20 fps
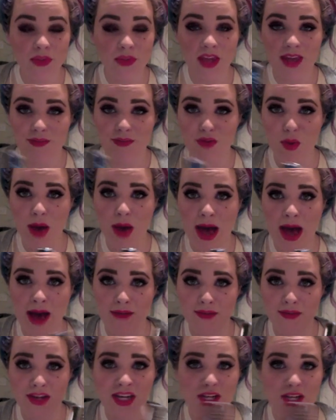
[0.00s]
If you
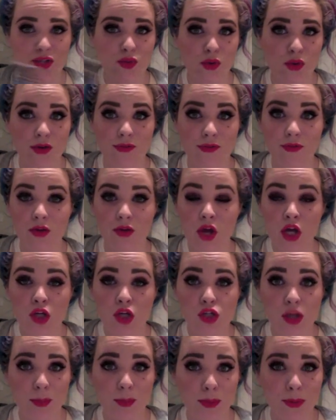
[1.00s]
have any sort of
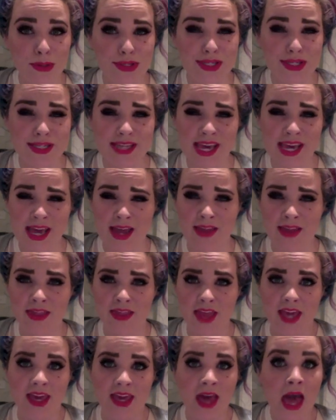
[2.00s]
troubled skin
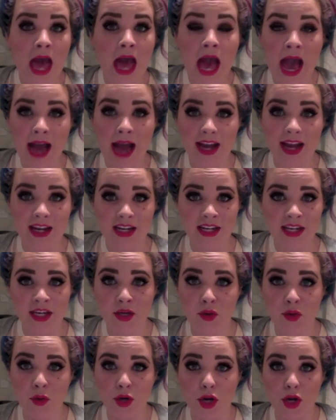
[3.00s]
like acne,
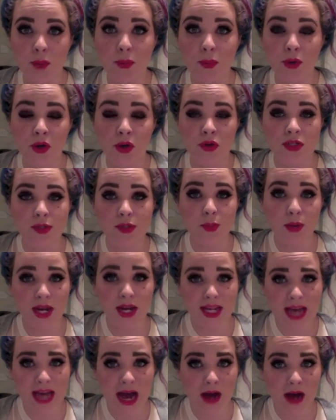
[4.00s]
or you're prone to
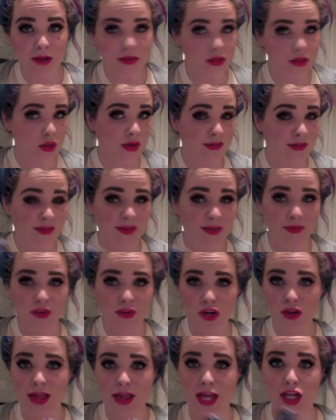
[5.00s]
breakouts, or even if
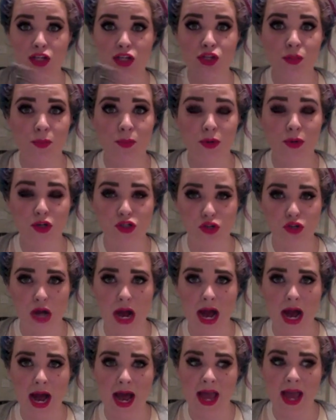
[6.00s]
you're super
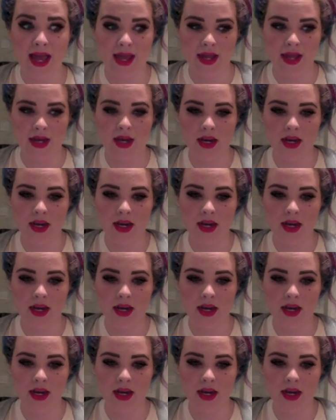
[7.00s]
dry and,